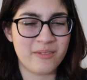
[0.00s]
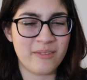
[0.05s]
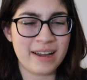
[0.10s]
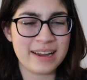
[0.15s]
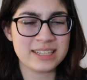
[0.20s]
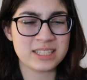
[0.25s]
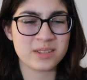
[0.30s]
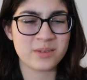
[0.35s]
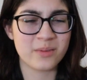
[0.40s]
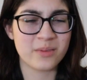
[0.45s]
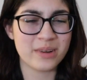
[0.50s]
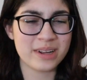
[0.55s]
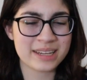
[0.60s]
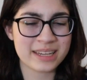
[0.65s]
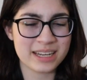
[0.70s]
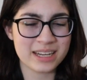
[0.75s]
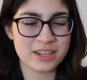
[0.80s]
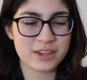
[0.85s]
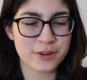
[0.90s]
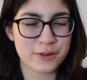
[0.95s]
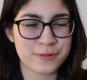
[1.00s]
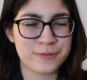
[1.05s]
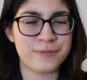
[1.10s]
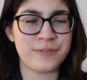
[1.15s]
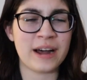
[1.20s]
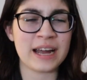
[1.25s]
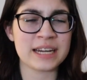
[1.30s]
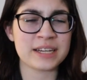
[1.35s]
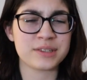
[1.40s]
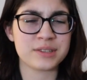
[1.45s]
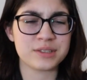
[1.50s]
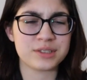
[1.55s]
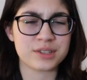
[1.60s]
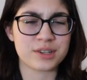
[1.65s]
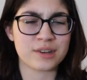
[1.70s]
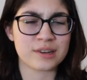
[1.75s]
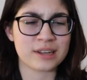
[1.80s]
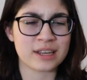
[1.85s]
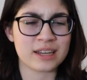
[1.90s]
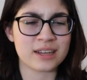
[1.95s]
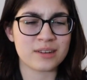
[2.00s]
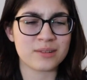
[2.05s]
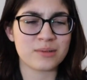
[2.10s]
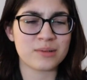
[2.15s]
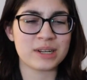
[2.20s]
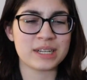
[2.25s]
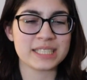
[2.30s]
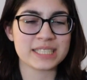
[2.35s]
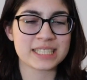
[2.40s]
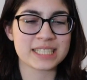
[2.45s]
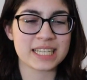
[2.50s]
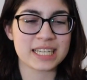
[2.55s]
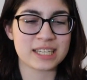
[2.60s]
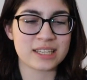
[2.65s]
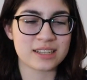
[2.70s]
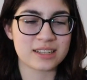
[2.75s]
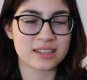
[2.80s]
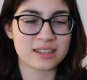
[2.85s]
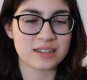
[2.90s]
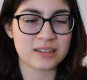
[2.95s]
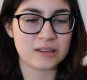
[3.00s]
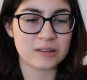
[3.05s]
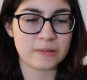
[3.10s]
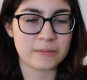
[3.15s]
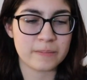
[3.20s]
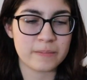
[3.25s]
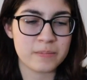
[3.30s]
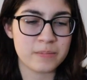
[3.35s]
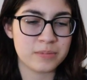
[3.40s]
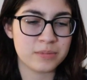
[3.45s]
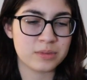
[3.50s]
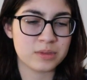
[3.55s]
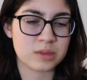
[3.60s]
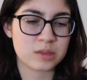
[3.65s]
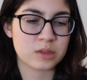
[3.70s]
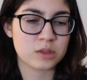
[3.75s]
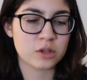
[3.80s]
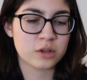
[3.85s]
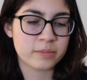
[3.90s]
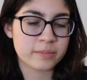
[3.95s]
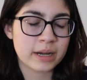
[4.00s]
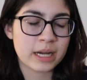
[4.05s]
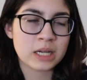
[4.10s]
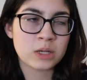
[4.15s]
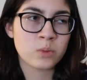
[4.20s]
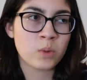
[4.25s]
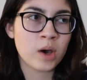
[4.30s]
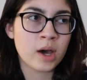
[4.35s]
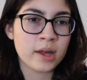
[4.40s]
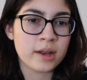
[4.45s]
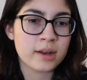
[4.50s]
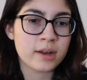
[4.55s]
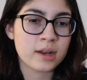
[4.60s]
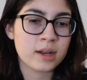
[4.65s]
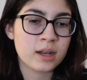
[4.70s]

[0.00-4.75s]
Why is Wicked your final target when it's like your main one?